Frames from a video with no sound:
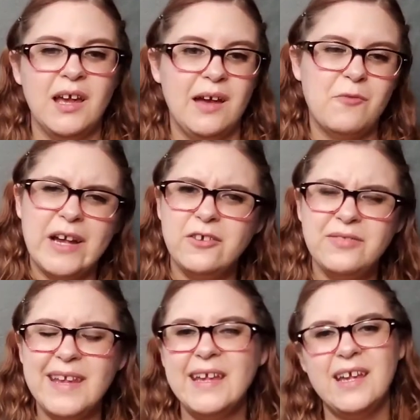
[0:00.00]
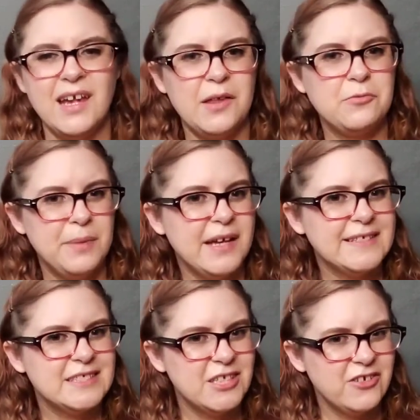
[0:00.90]
and why don't they get as big
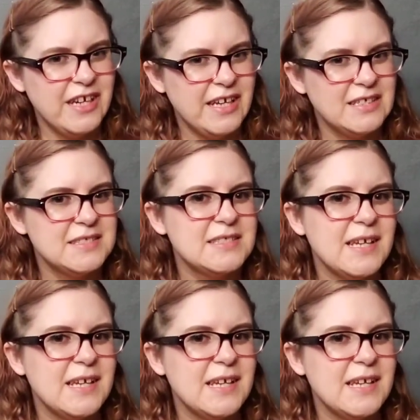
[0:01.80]
as trees?